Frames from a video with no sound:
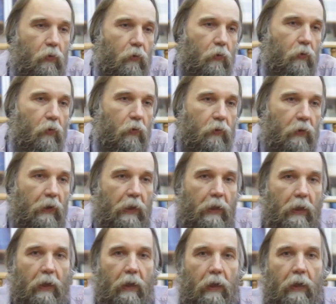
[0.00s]
could
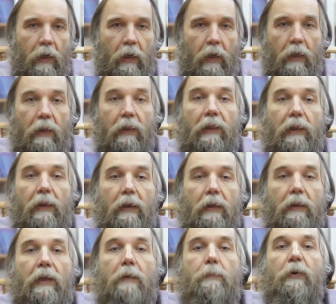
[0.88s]

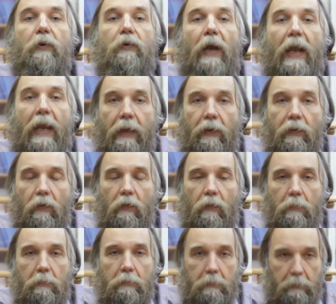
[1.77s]

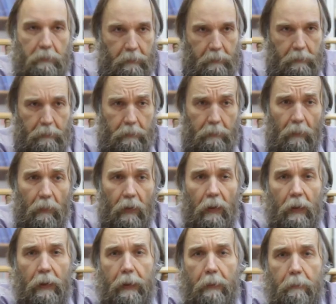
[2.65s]
liberate
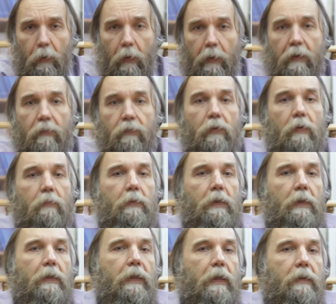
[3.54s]
the body from
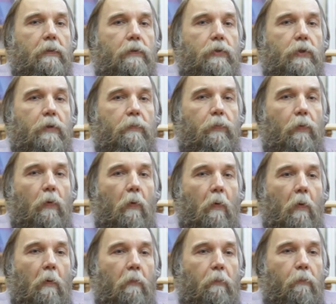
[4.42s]
dictatorship
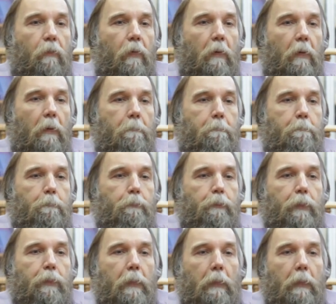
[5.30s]
of
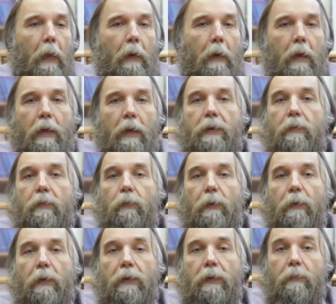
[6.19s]

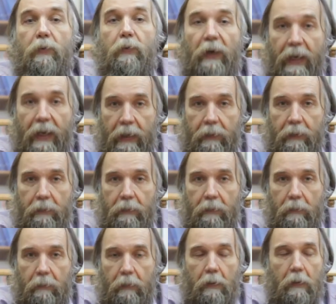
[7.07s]
the brain
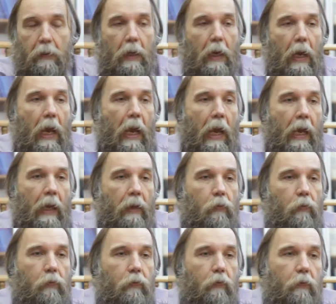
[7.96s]

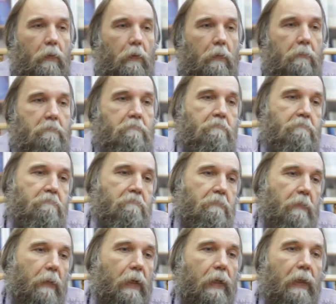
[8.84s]
and
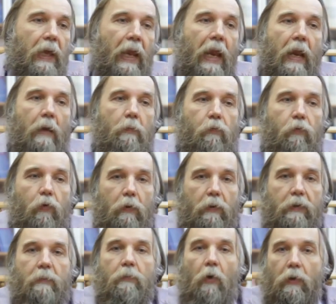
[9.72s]
claim for
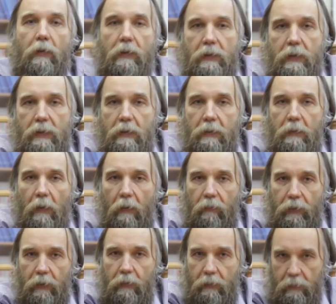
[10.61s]
democracy
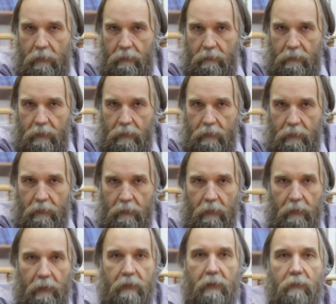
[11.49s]
of the organs.
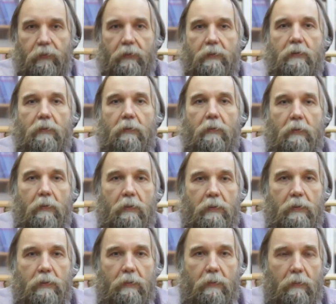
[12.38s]
The different
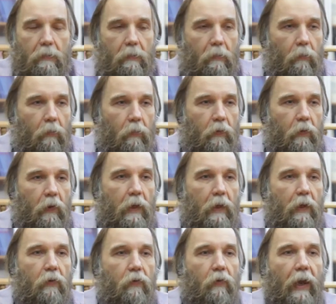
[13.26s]
organs could
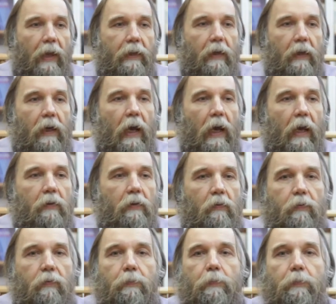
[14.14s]
create a kind of